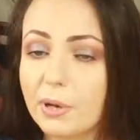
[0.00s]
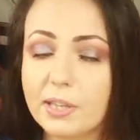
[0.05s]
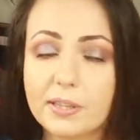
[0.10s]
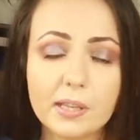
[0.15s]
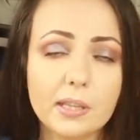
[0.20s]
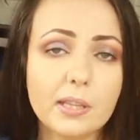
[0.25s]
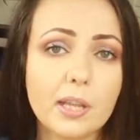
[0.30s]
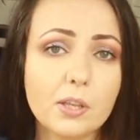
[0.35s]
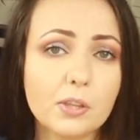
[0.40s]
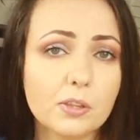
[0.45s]
but
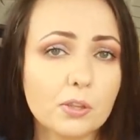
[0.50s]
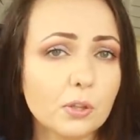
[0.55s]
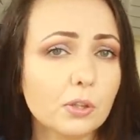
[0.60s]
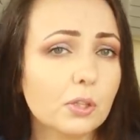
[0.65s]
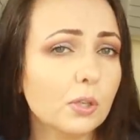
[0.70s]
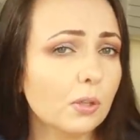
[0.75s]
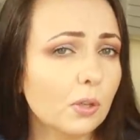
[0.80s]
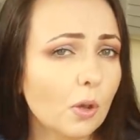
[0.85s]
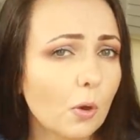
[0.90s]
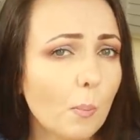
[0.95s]
then I
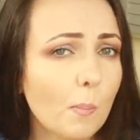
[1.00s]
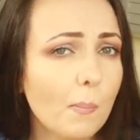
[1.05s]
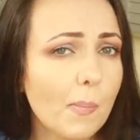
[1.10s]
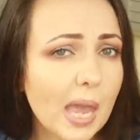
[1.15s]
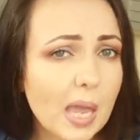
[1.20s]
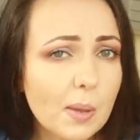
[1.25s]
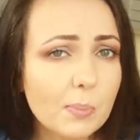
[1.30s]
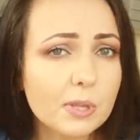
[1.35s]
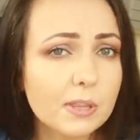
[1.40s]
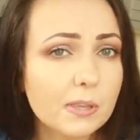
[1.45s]
thought, you know,
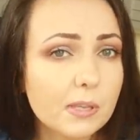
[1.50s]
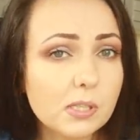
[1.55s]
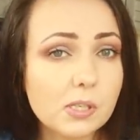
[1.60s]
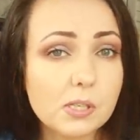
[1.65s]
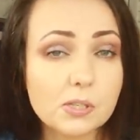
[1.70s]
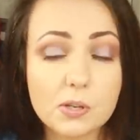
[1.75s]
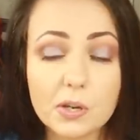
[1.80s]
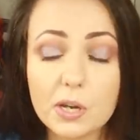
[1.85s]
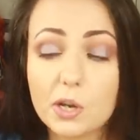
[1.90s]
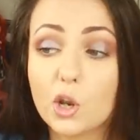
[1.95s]
maybe this
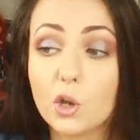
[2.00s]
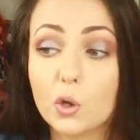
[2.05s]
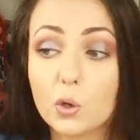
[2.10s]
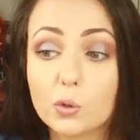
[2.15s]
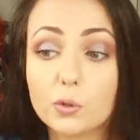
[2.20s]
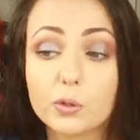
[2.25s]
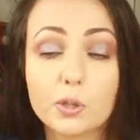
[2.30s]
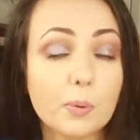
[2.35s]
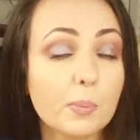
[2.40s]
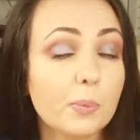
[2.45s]
is really a
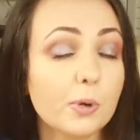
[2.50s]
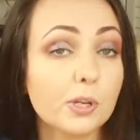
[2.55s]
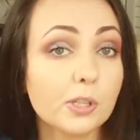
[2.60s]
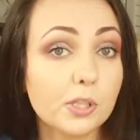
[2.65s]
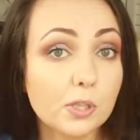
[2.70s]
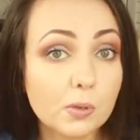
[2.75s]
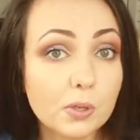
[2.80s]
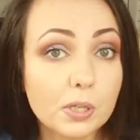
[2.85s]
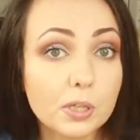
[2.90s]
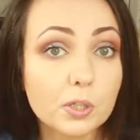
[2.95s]
good
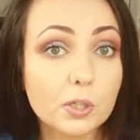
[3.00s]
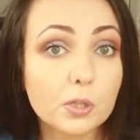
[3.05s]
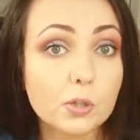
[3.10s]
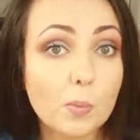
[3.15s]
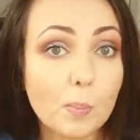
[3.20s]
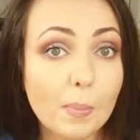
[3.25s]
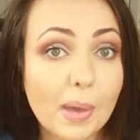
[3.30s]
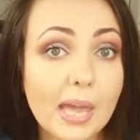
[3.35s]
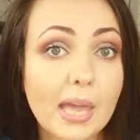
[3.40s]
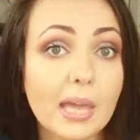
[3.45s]
opportunity
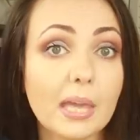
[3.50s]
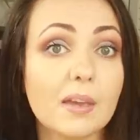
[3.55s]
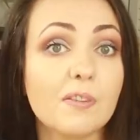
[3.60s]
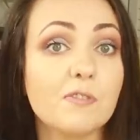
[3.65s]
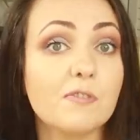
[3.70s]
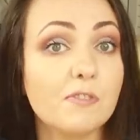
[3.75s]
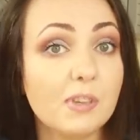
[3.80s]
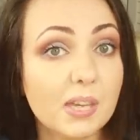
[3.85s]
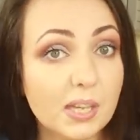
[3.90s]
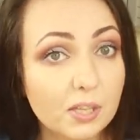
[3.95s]
to make a
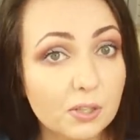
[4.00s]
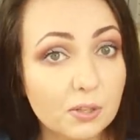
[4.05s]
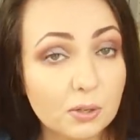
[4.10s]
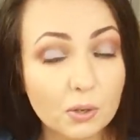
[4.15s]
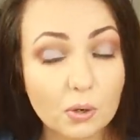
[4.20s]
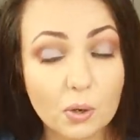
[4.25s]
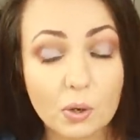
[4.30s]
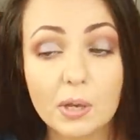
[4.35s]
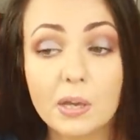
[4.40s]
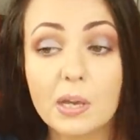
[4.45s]

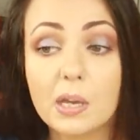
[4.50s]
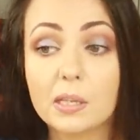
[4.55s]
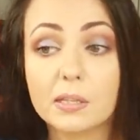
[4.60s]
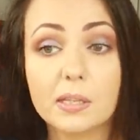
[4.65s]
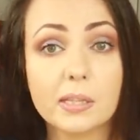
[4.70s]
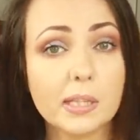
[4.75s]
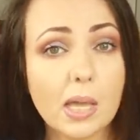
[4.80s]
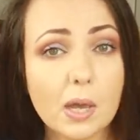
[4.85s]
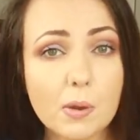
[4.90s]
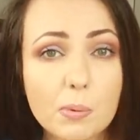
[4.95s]
video
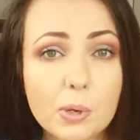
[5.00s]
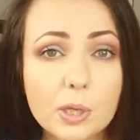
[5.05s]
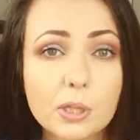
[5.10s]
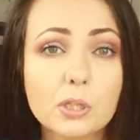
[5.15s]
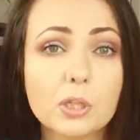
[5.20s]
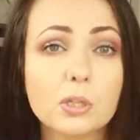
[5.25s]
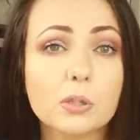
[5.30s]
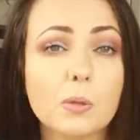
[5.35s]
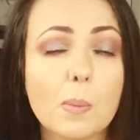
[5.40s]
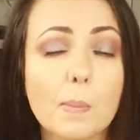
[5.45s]
that I
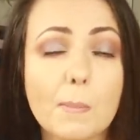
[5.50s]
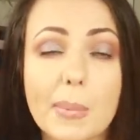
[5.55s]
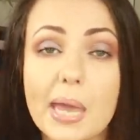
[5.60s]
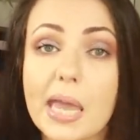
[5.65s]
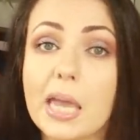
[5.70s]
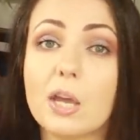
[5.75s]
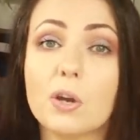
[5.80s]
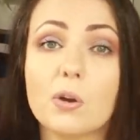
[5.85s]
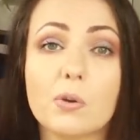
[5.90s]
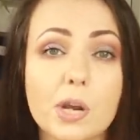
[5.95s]
wanted to
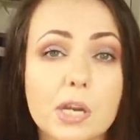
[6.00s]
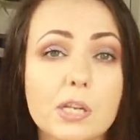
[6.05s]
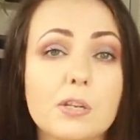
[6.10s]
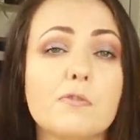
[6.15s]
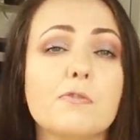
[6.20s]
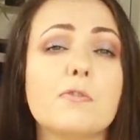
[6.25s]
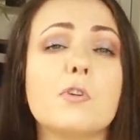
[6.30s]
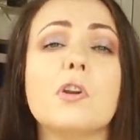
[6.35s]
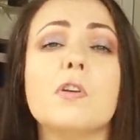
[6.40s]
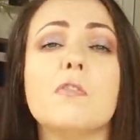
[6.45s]
make
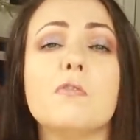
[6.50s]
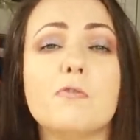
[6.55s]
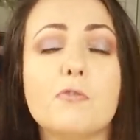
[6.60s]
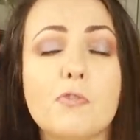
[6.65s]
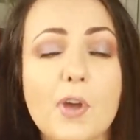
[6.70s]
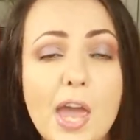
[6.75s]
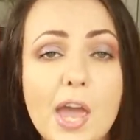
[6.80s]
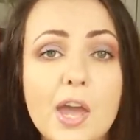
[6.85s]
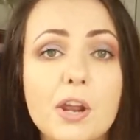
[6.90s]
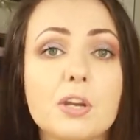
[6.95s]
already for a
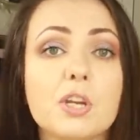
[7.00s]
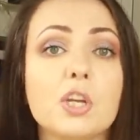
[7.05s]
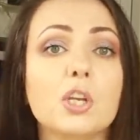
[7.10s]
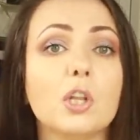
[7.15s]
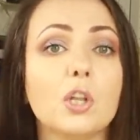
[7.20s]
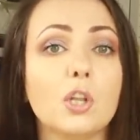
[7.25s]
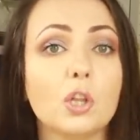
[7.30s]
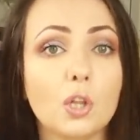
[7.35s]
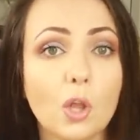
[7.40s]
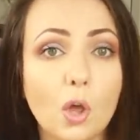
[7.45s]
very
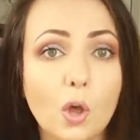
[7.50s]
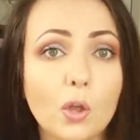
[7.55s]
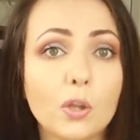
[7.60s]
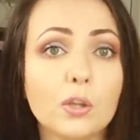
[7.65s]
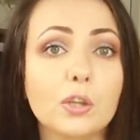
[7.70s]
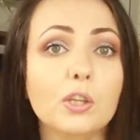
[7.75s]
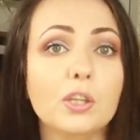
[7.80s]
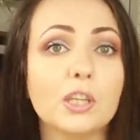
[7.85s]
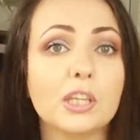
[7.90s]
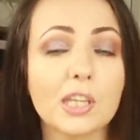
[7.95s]
long